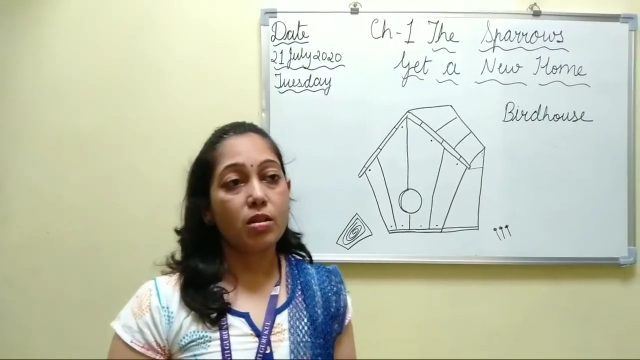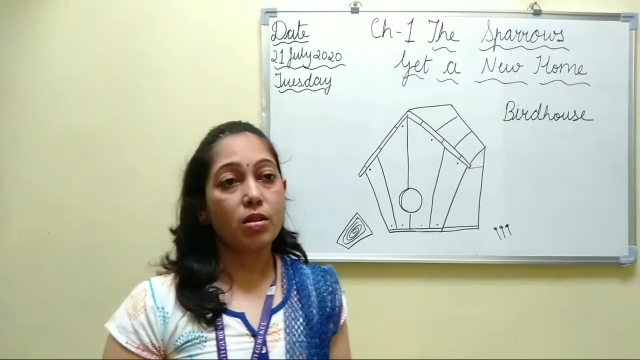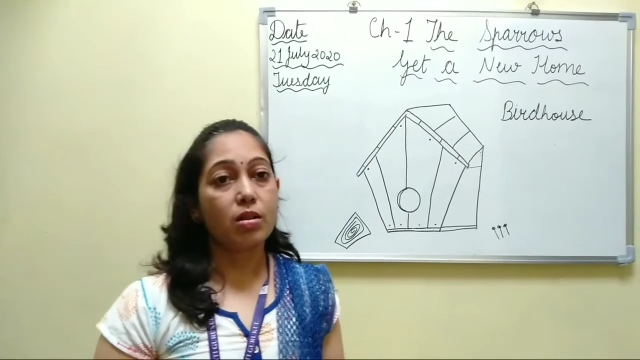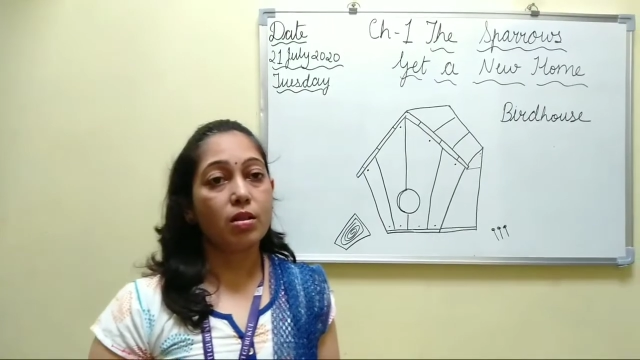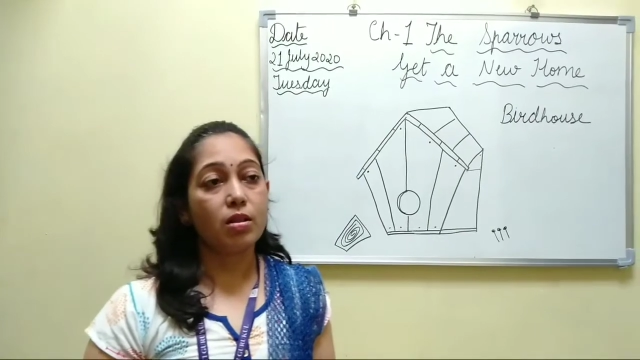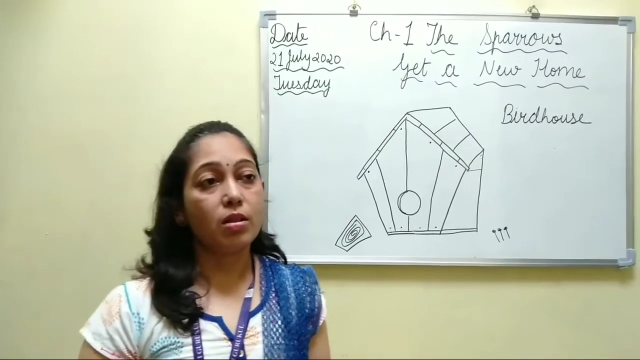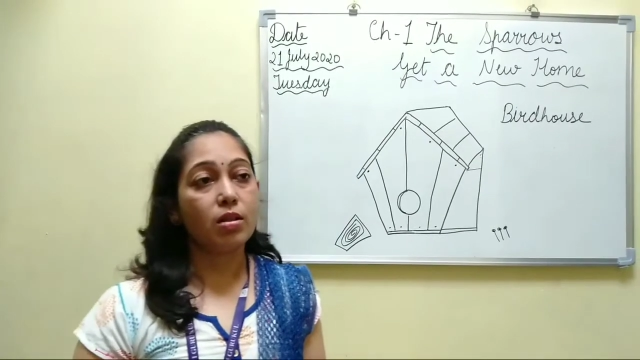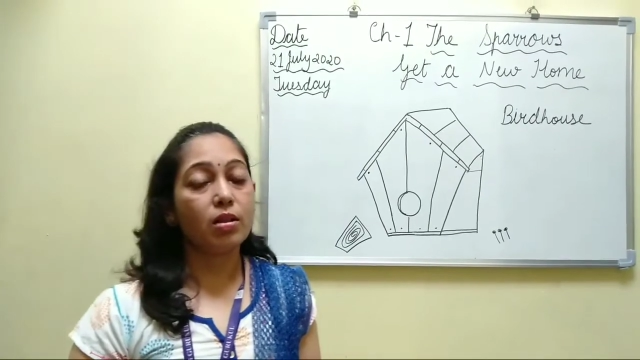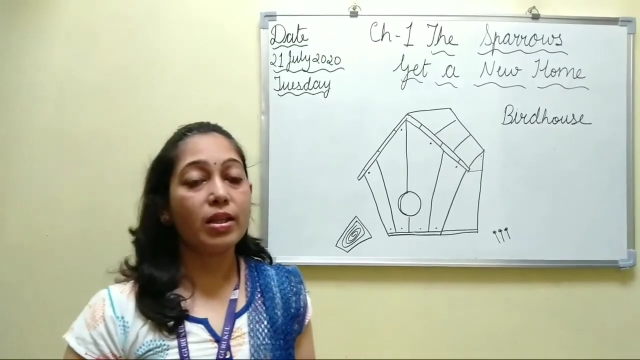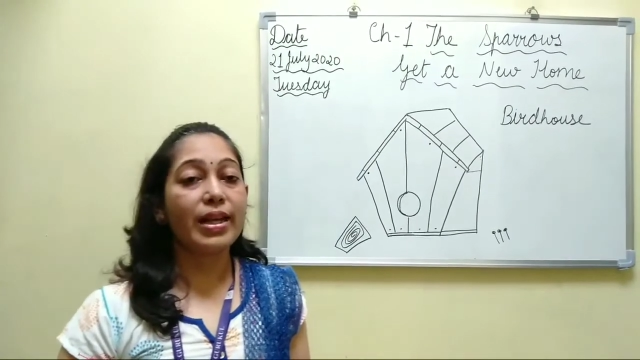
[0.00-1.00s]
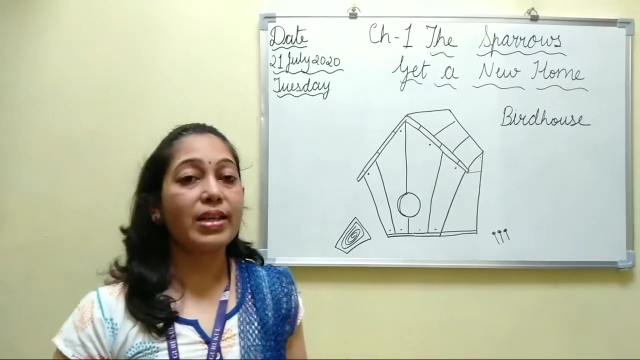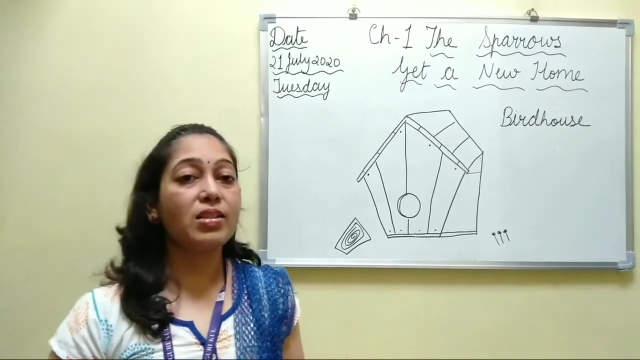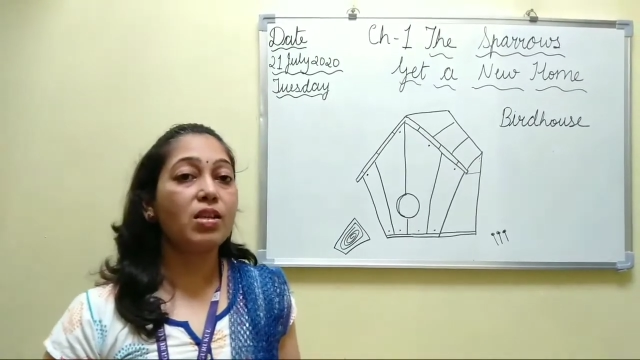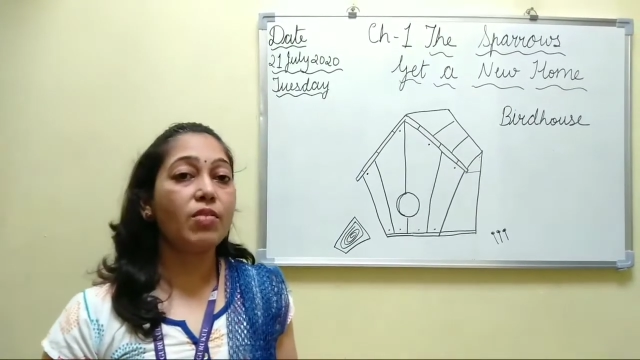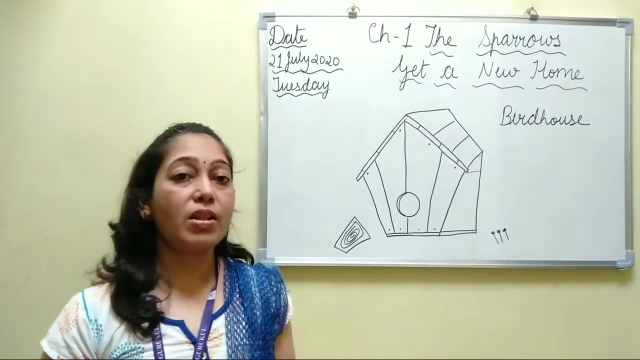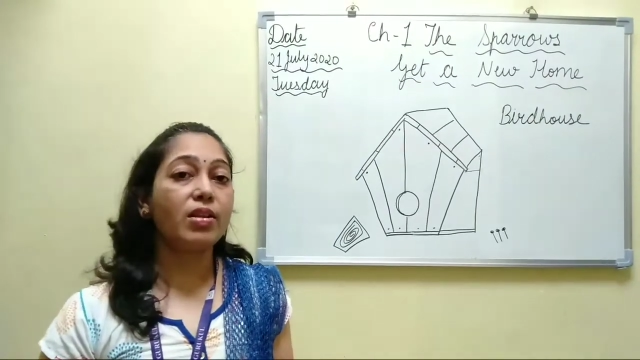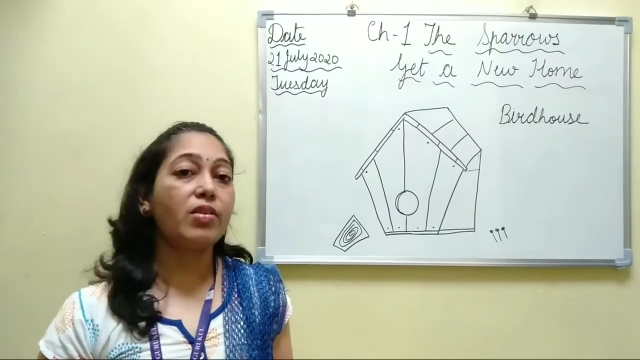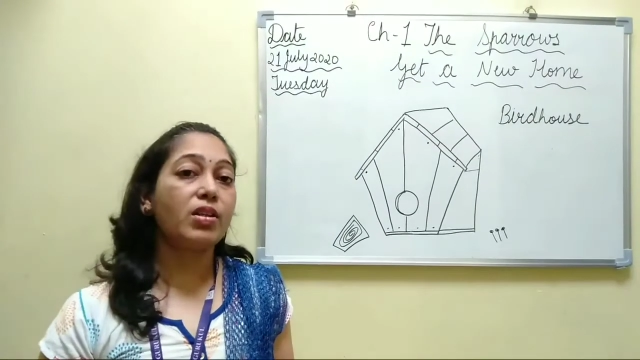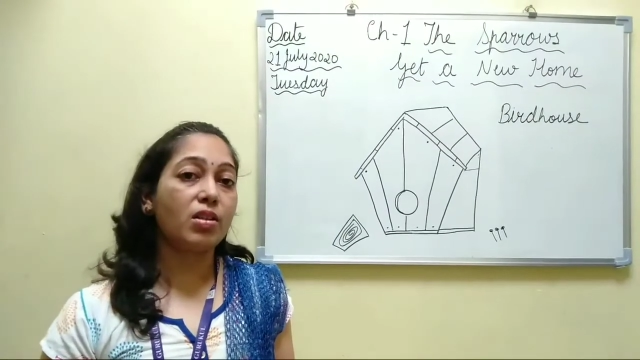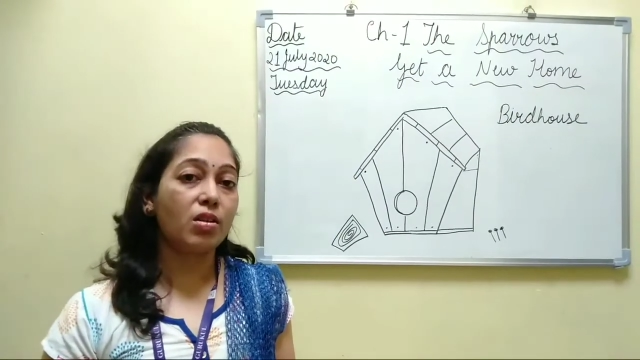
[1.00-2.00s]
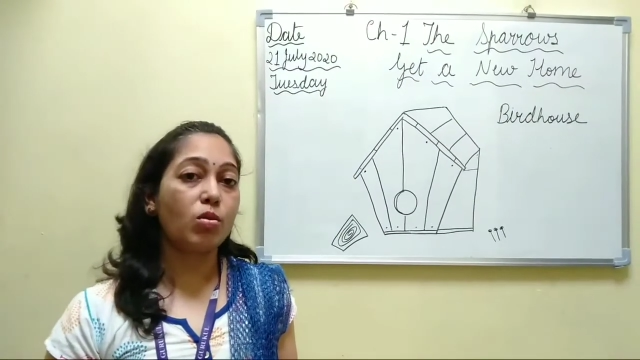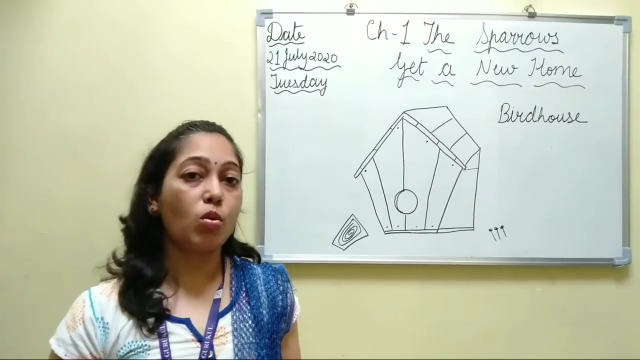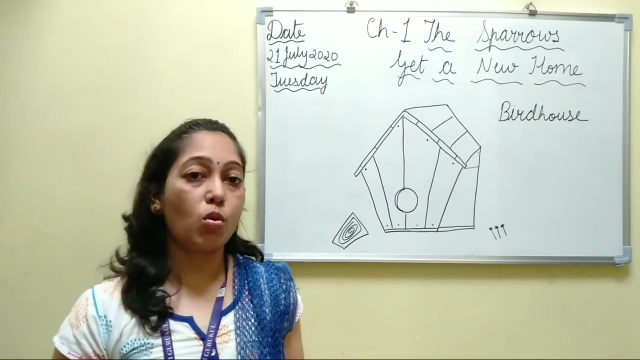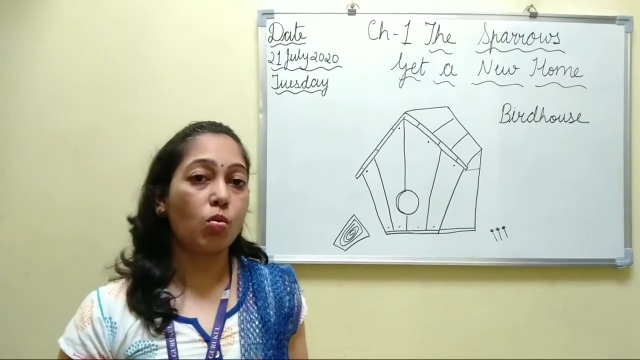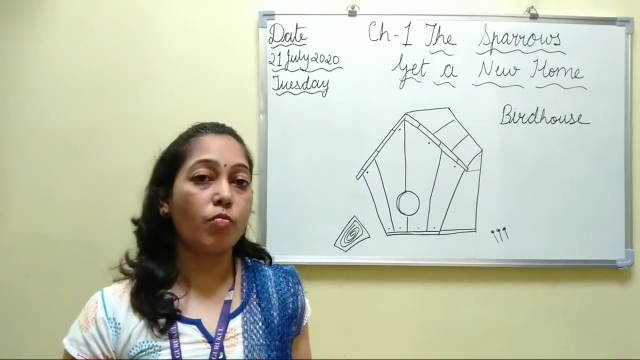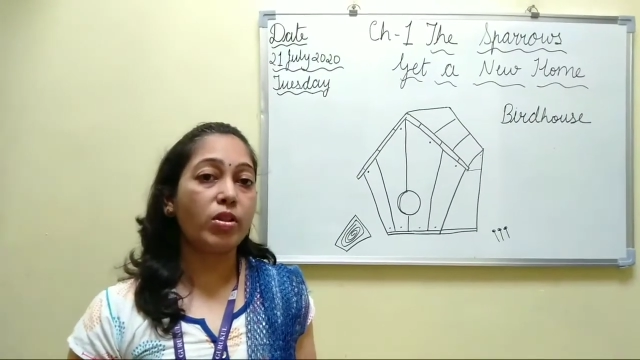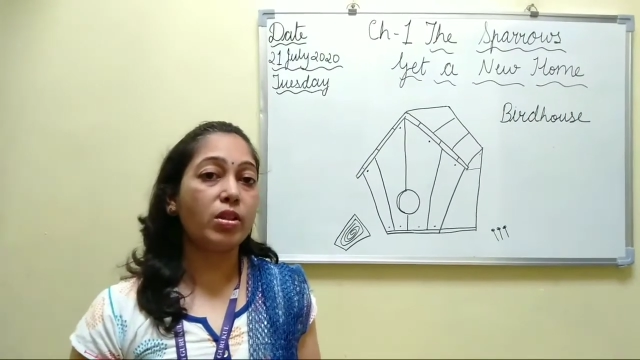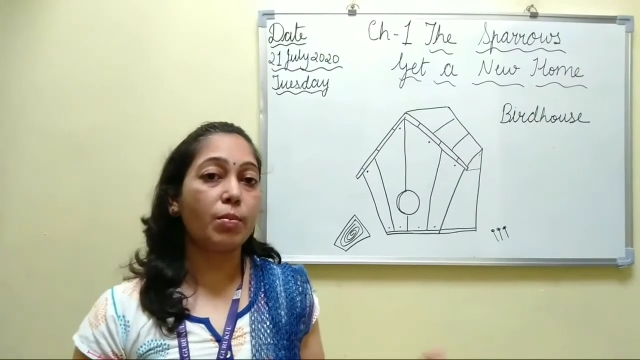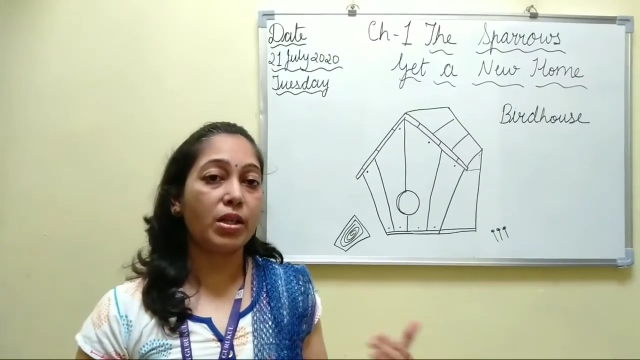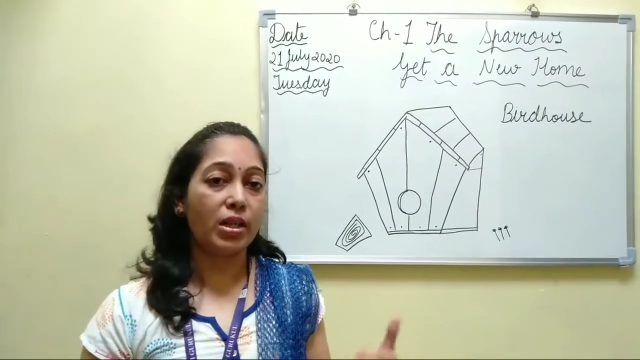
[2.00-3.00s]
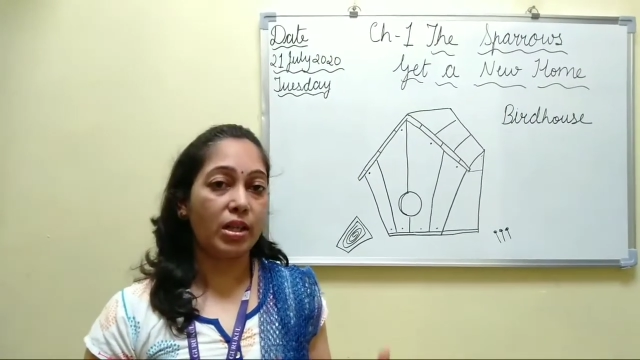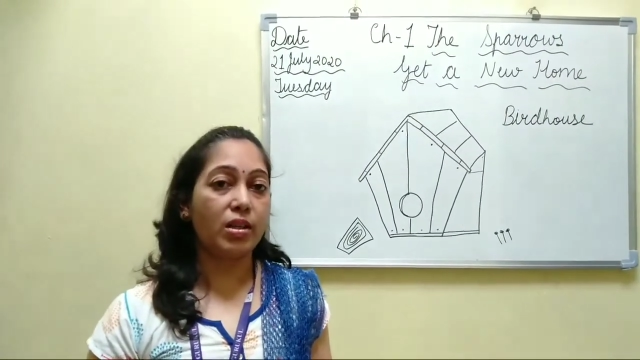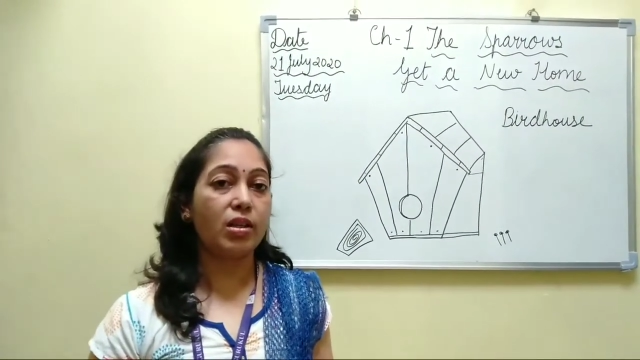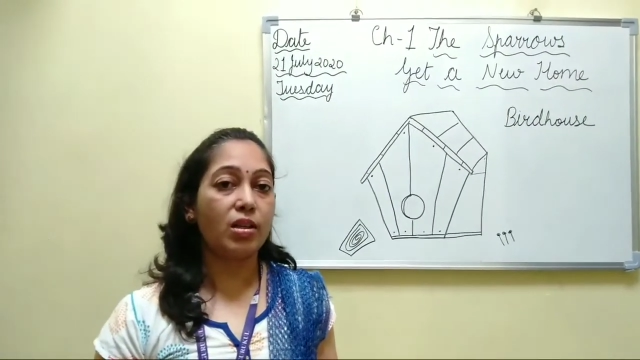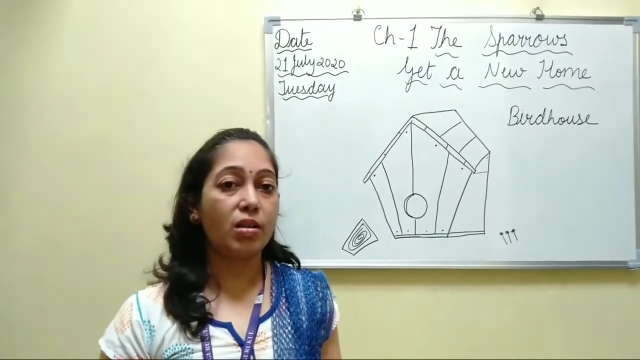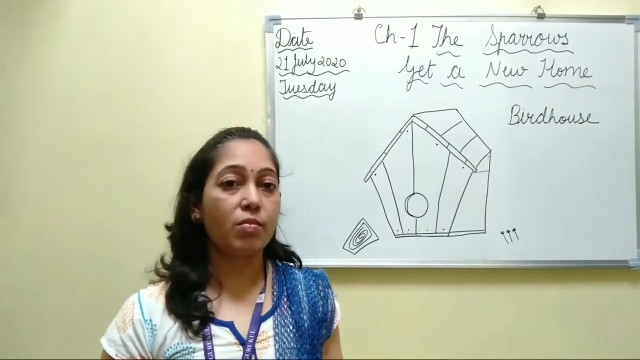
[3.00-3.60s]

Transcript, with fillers: Uh, the next day when they returned home with the material,